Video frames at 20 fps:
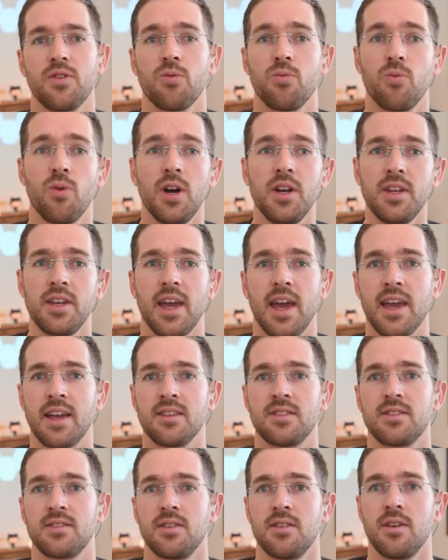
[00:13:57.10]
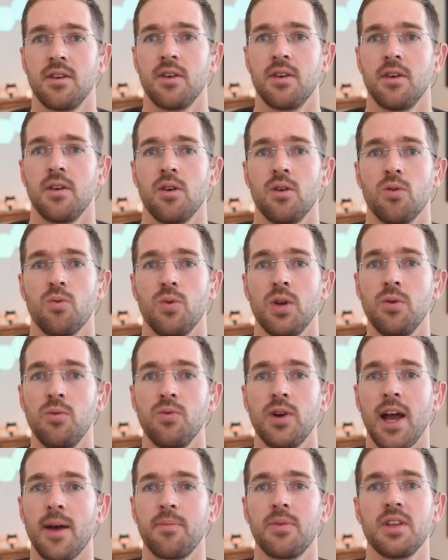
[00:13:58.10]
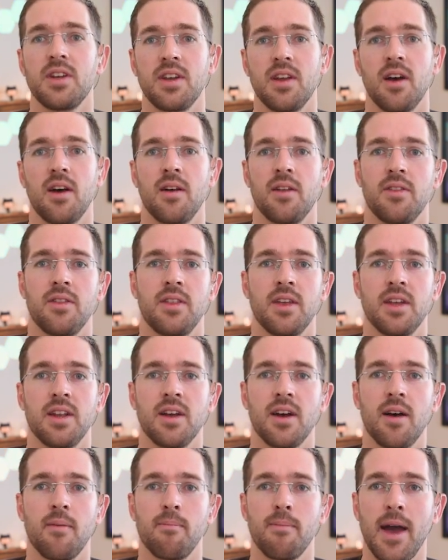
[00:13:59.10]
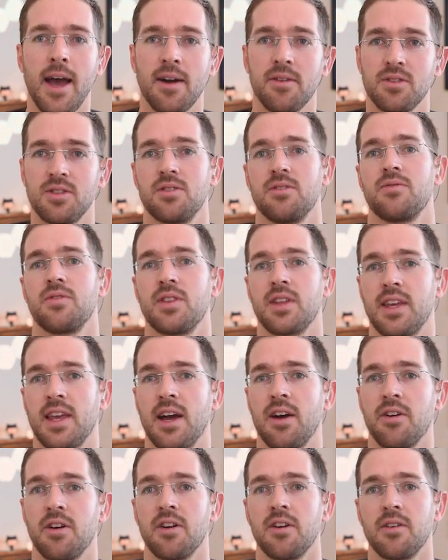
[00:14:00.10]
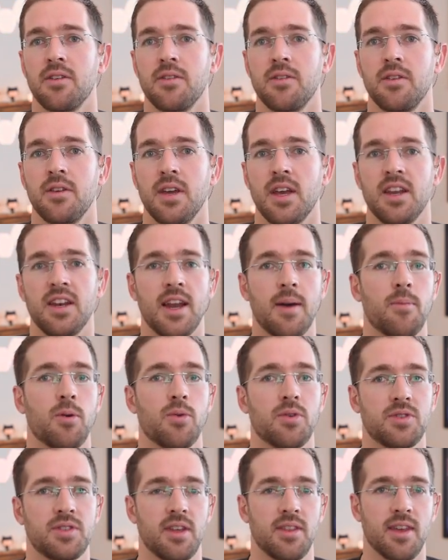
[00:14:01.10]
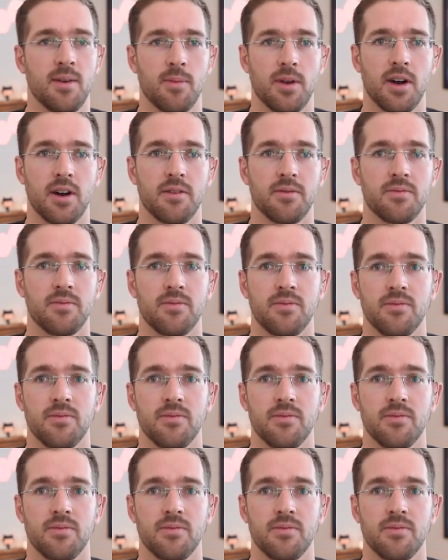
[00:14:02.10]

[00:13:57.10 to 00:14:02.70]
for one case, we wrap the amount for the counter in number with delimiter.